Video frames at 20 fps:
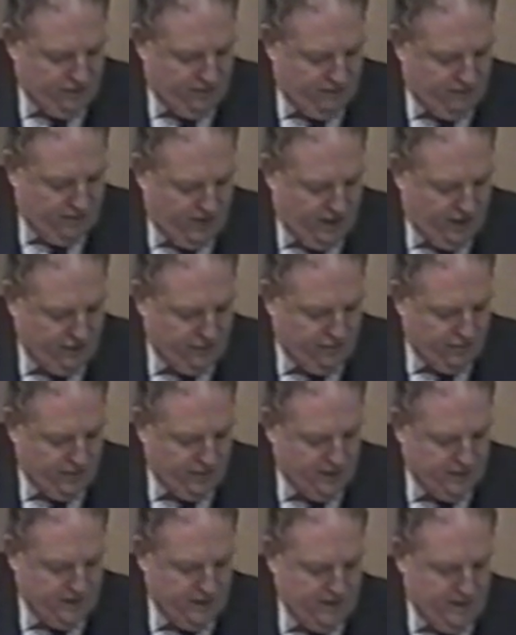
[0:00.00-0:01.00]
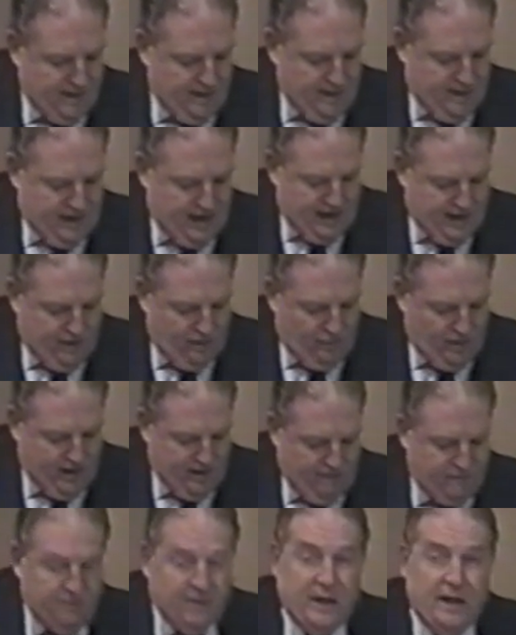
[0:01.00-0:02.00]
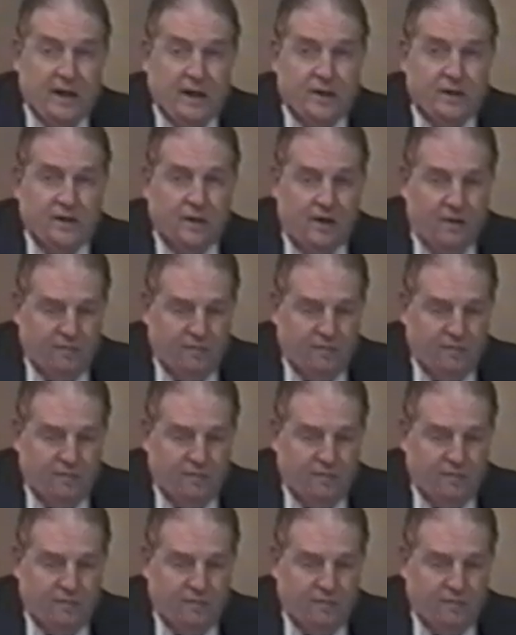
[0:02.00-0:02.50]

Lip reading: of 100 at a wavelength of